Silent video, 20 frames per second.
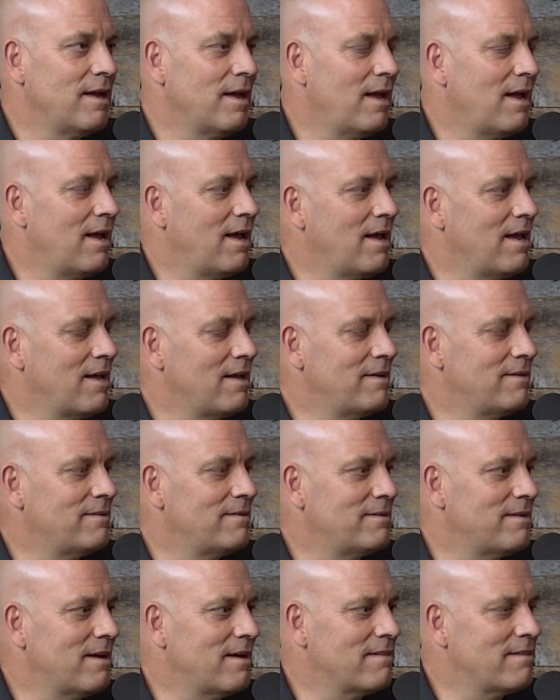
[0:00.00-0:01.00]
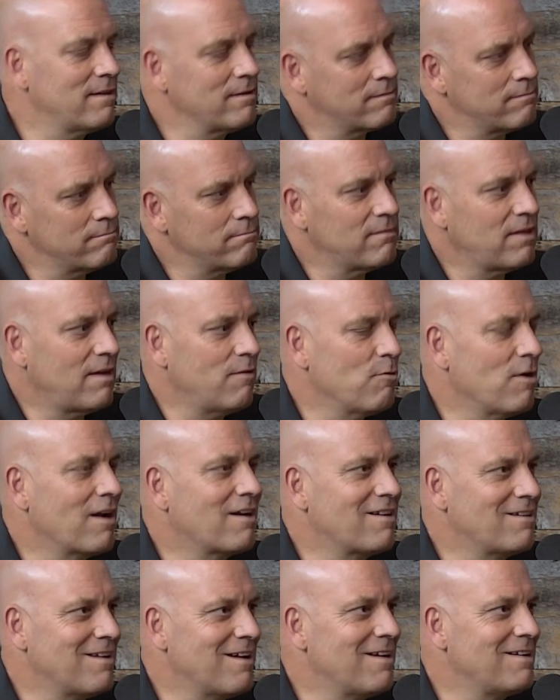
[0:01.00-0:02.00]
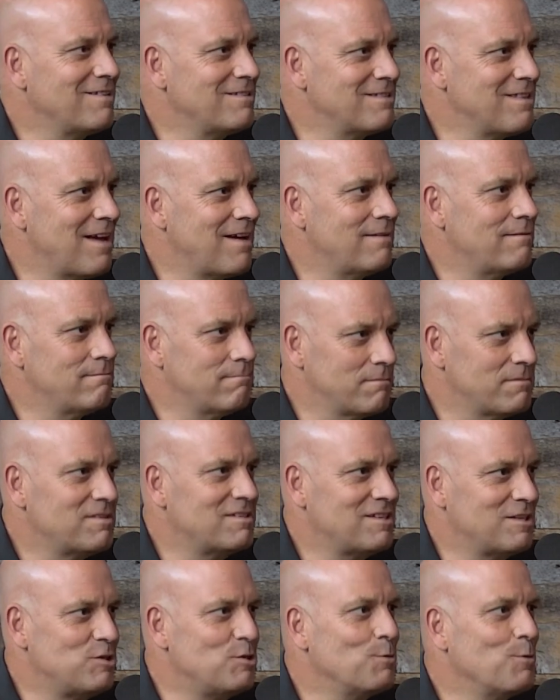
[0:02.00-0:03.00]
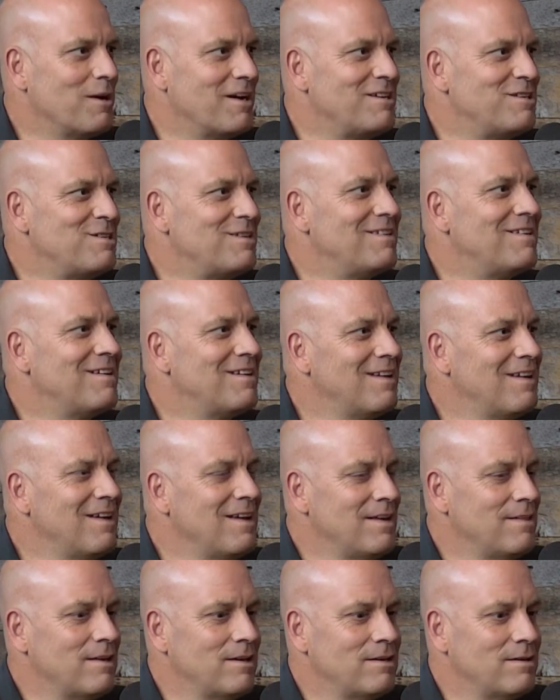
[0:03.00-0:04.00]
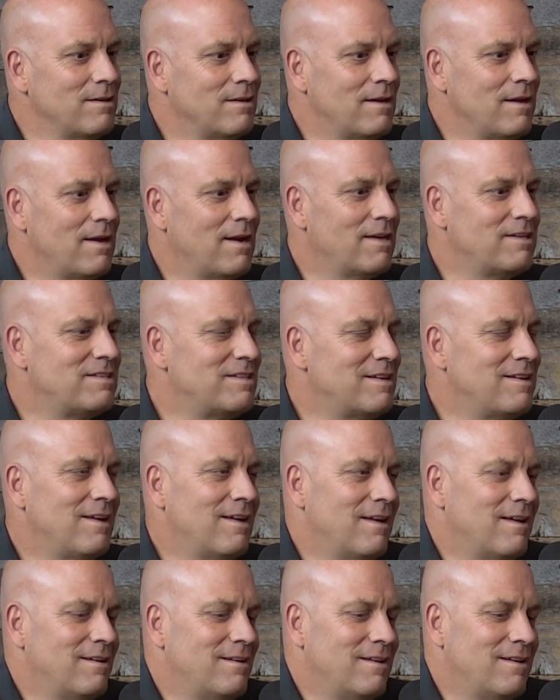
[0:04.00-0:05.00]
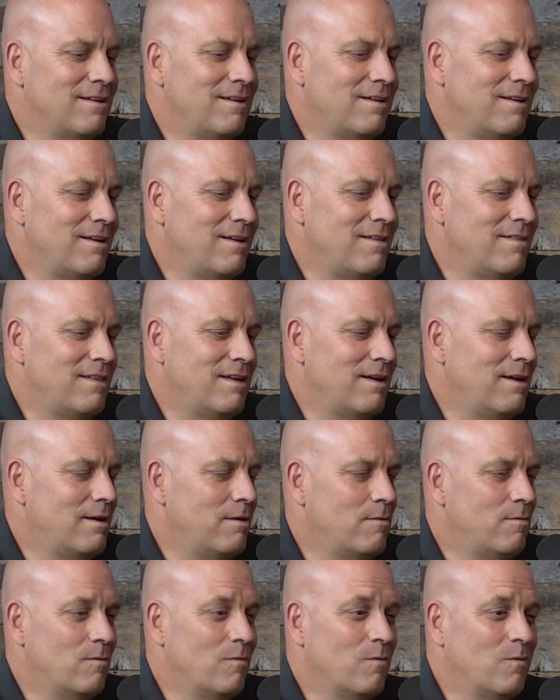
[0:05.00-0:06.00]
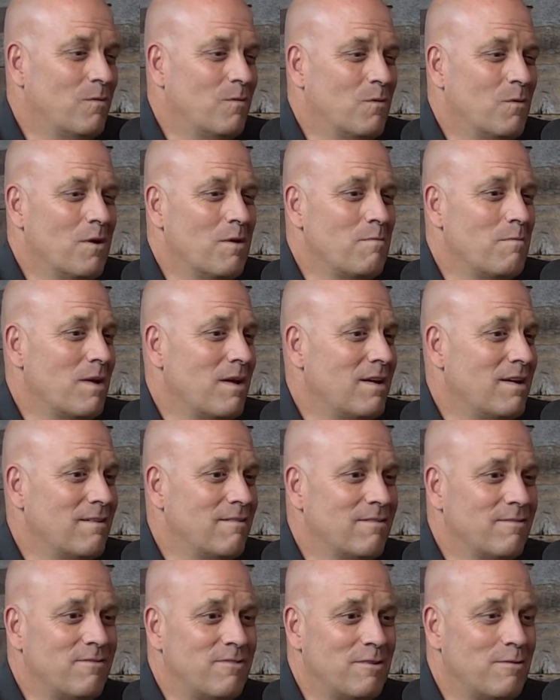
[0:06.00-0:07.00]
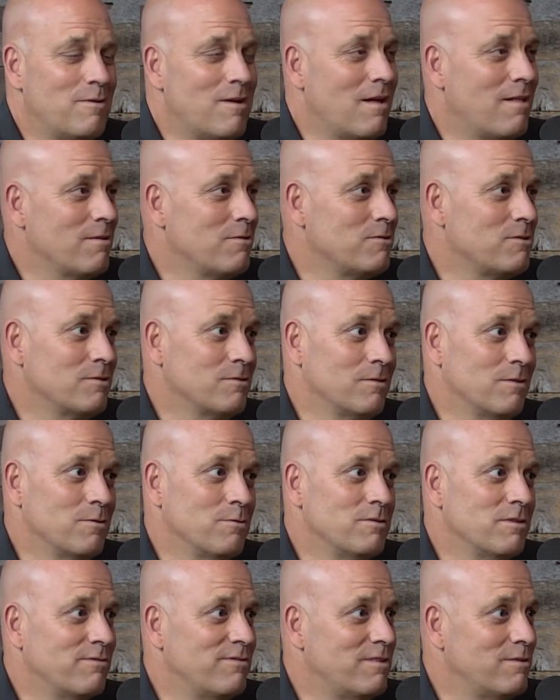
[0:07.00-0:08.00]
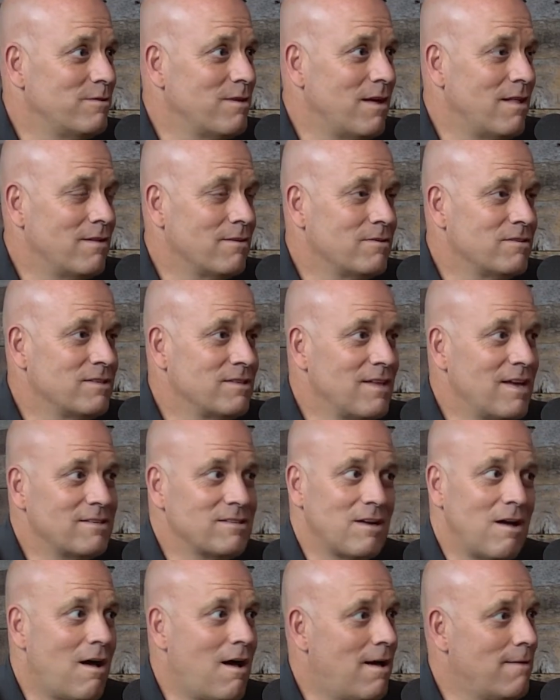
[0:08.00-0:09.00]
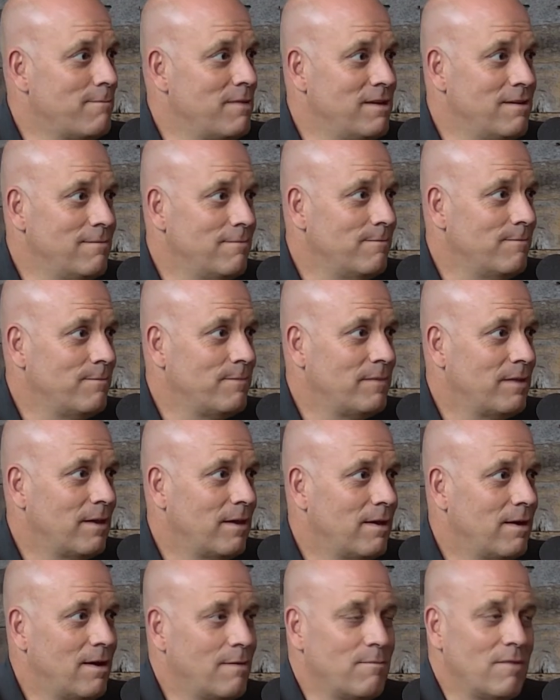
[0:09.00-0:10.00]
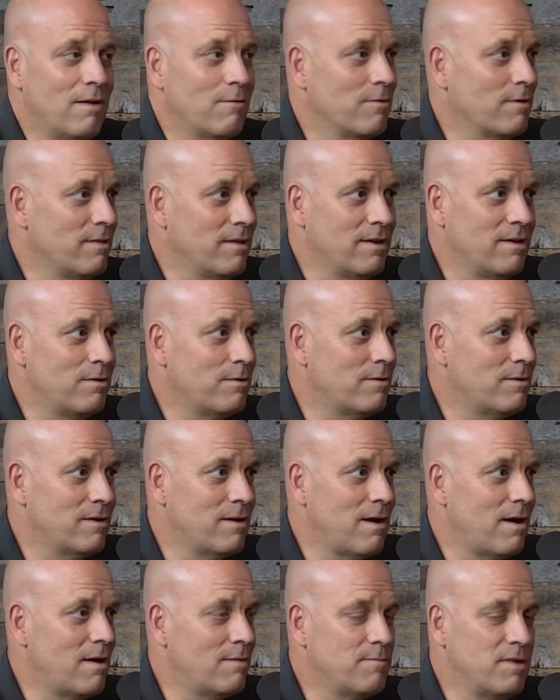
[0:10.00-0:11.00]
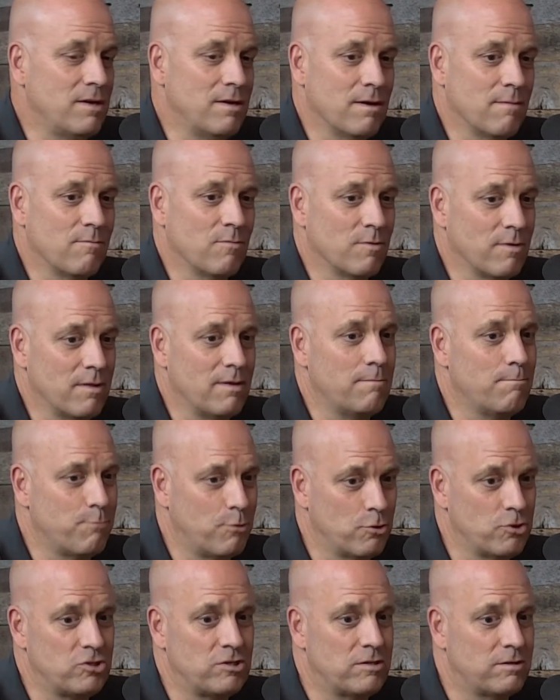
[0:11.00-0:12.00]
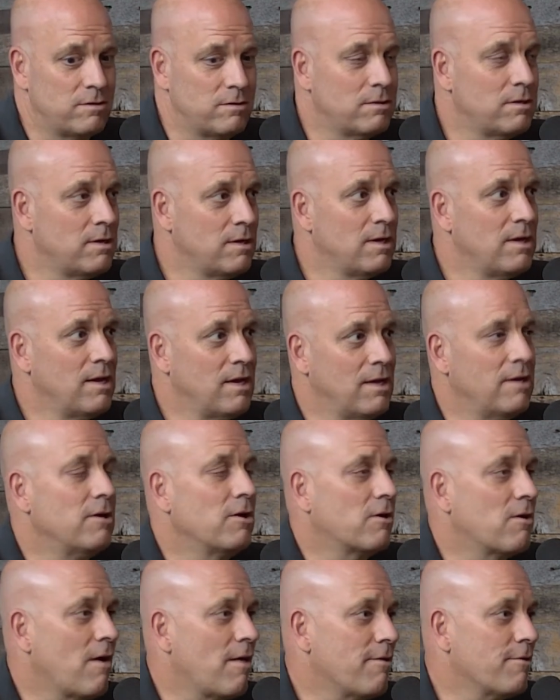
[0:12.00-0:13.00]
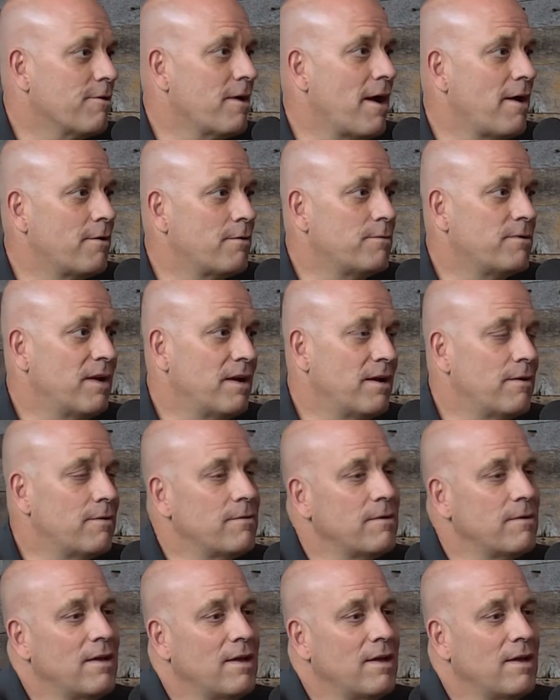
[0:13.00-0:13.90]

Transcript: And I think they recognized that situation. And I said, and in the end, we're going to make a few dollars or lose a few dollars, and that's a hobby. And I'm not really into a hobby. I'm really pushing into Colorado now.